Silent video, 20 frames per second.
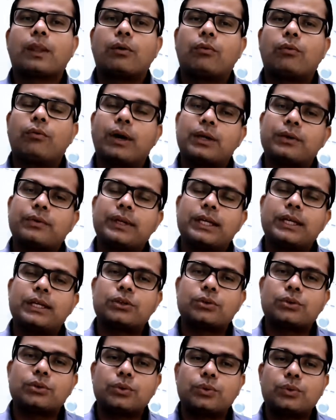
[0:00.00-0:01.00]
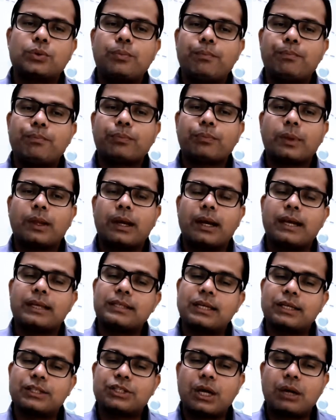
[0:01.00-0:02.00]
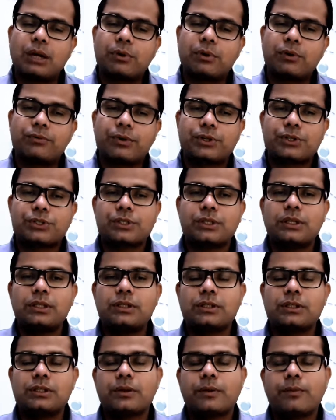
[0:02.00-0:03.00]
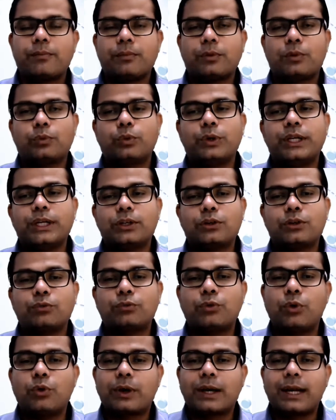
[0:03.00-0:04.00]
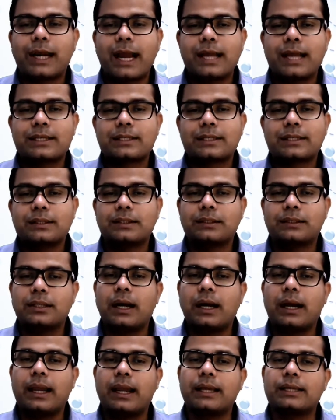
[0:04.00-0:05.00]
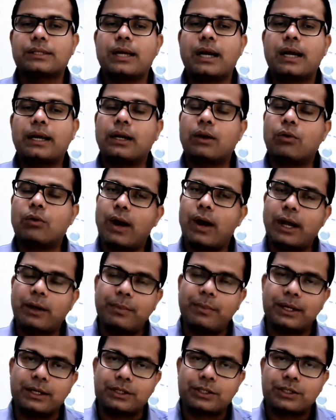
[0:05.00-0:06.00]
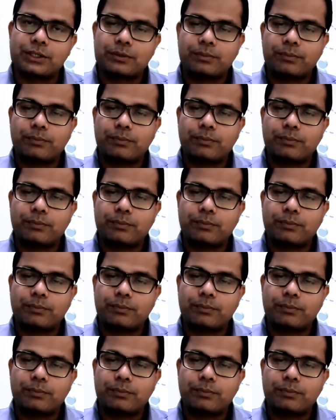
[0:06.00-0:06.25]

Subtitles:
what we need to do as HR professionals, we need to forecast the HR requirements.